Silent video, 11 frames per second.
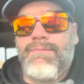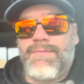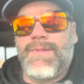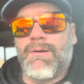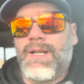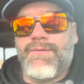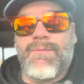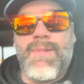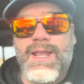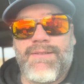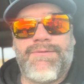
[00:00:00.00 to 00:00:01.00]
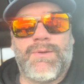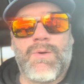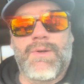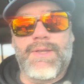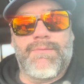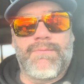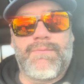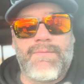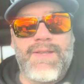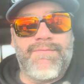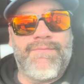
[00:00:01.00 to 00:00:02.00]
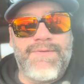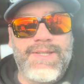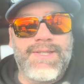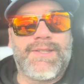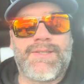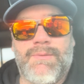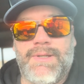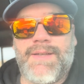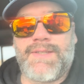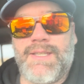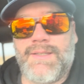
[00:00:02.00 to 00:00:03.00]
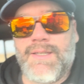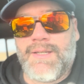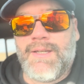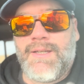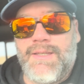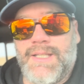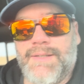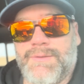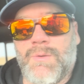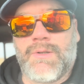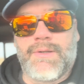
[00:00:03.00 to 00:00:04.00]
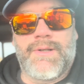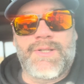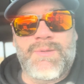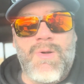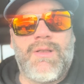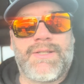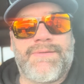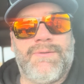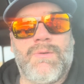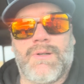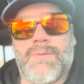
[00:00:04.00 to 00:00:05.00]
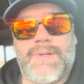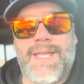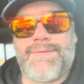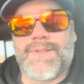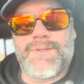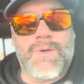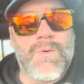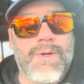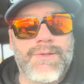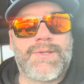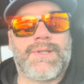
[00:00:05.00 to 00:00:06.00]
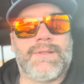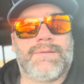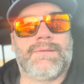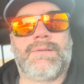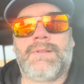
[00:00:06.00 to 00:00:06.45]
don't even make a floor that even fits it. So they'd have to order their smallest floor, and we'd have to torch, and